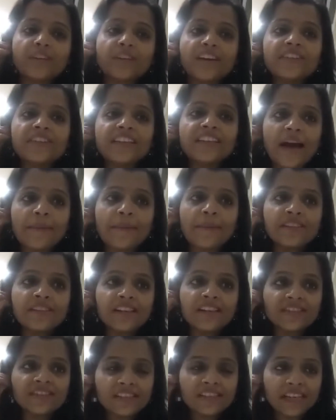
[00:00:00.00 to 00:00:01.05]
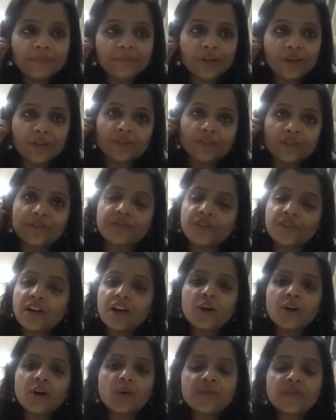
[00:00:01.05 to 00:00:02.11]
whatever damage they've sustained because of
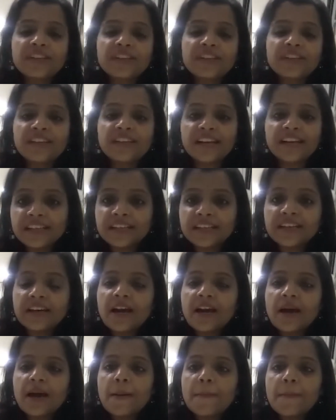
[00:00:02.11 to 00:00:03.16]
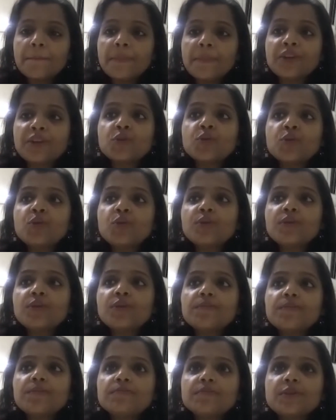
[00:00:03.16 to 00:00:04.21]
COVID-19, but to
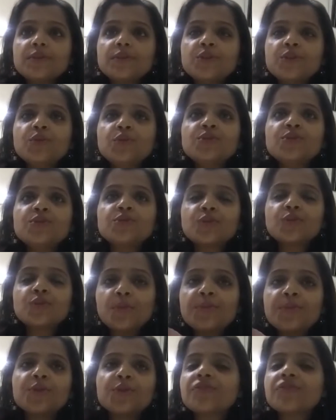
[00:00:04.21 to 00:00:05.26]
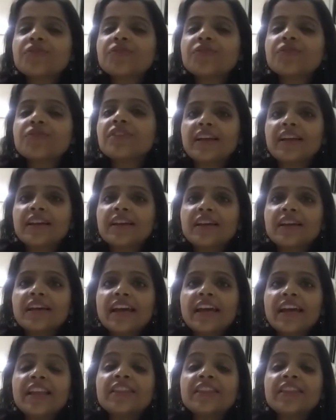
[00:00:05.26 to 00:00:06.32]
do so beautifully well
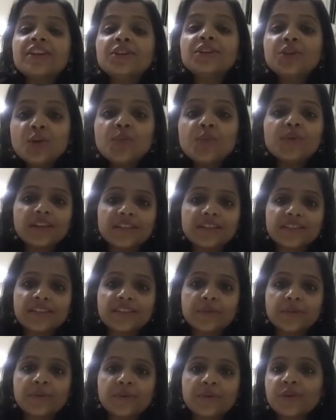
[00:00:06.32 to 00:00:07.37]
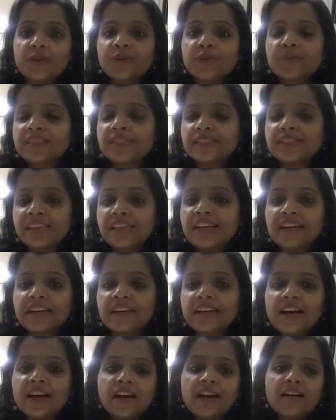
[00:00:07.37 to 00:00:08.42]
in the new world that we're going to be seeing,
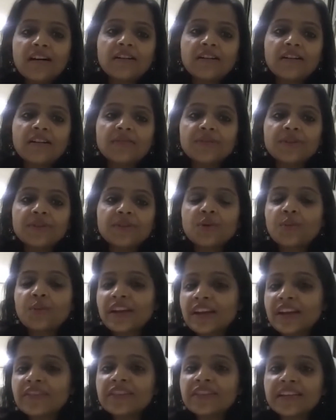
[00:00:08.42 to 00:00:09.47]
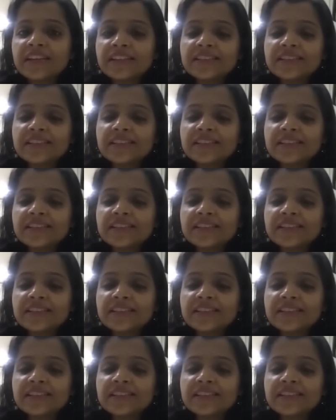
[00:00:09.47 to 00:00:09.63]
whenever